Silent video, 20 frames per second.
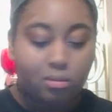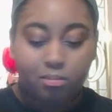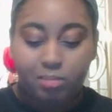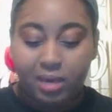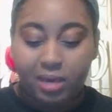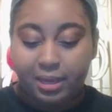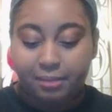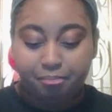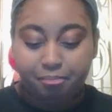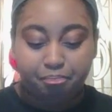
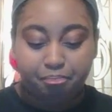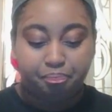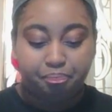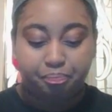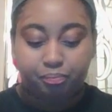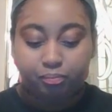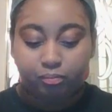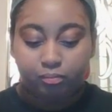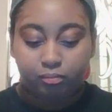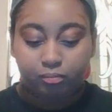Bam!
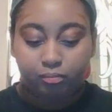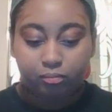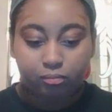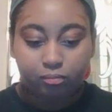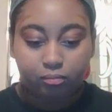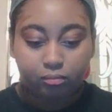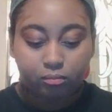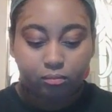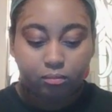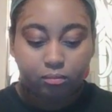
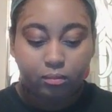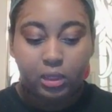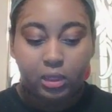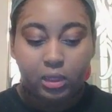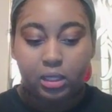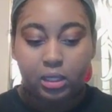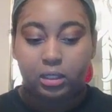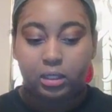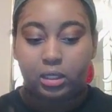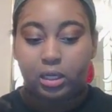
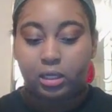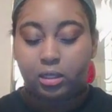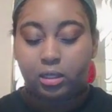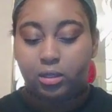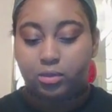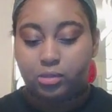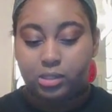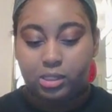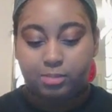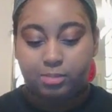And then I
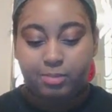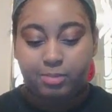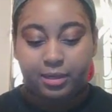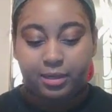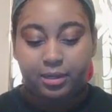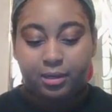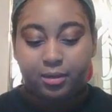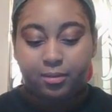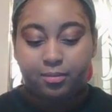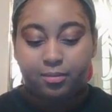close this
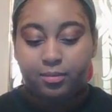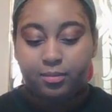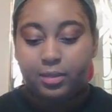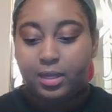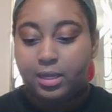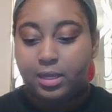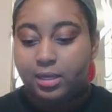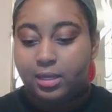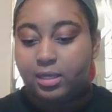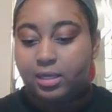back up,
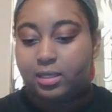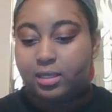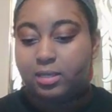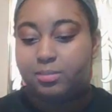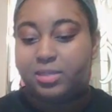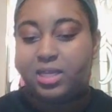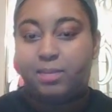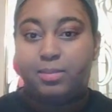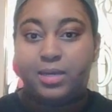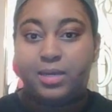and
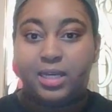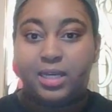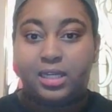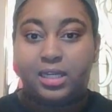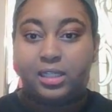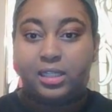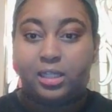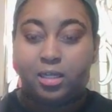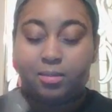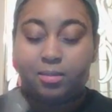I'm keeping it
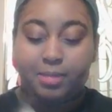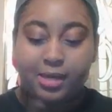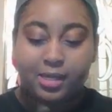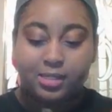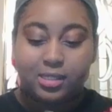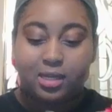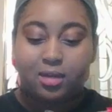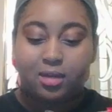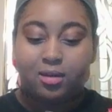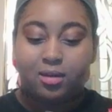in here
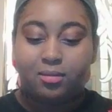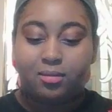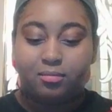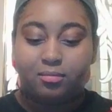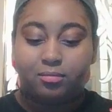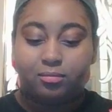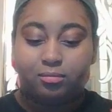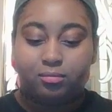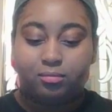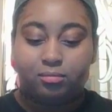because I
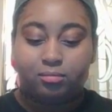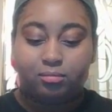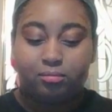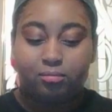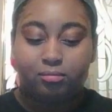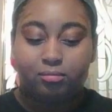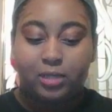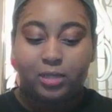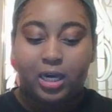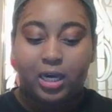
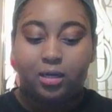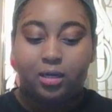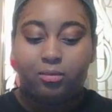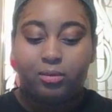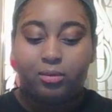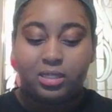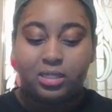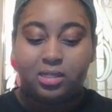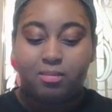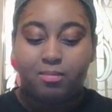don't
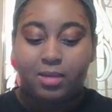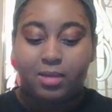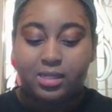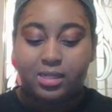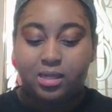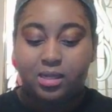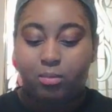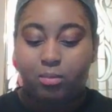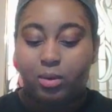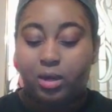want it to
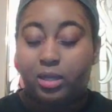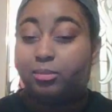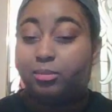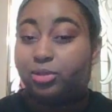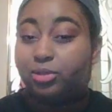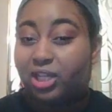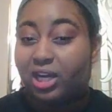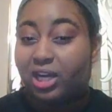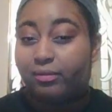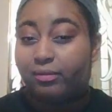mess up while I'm
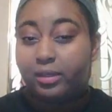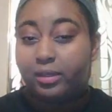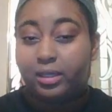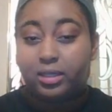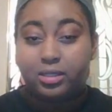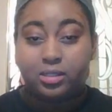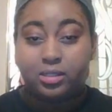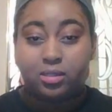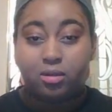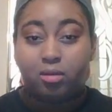
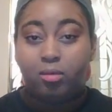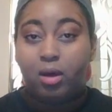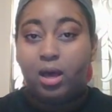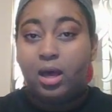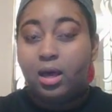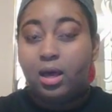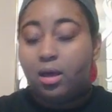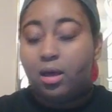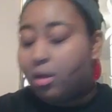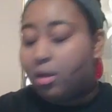traveling. So
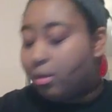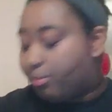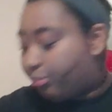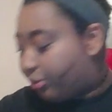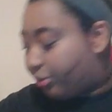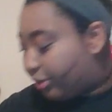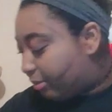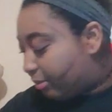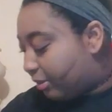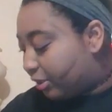
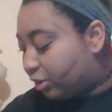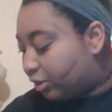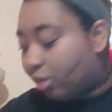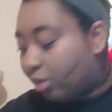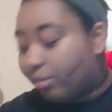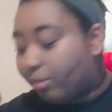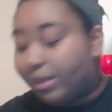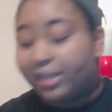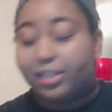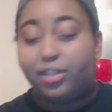pretty much
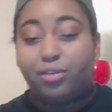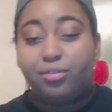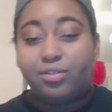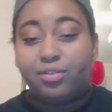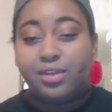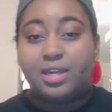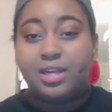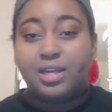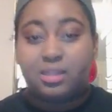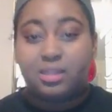all my new
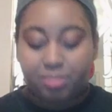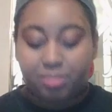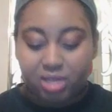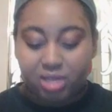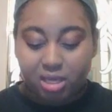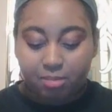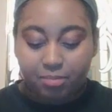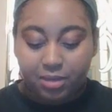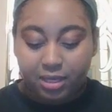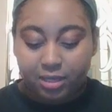things I'm
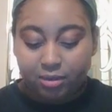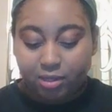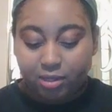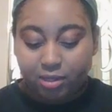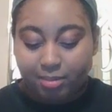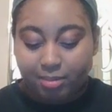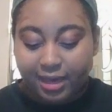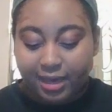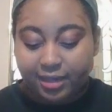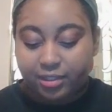keeping in
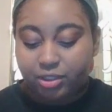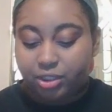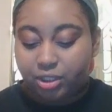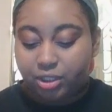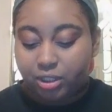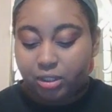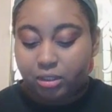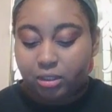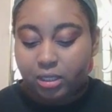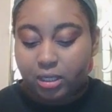their
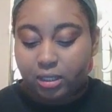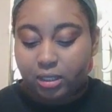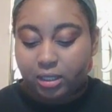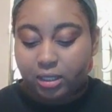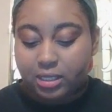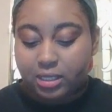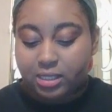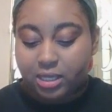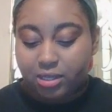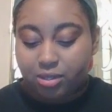packaging
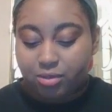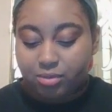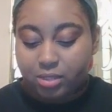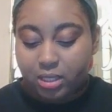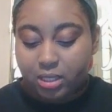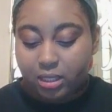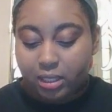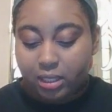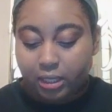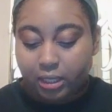unless I use
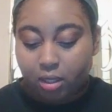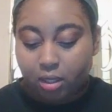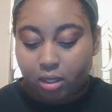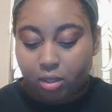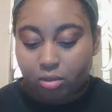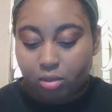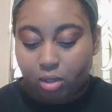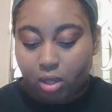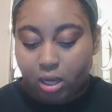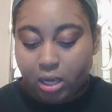it like a
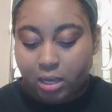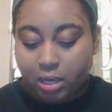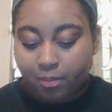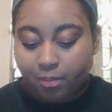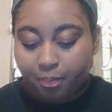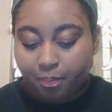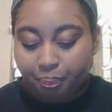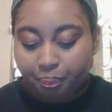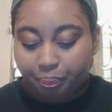lot.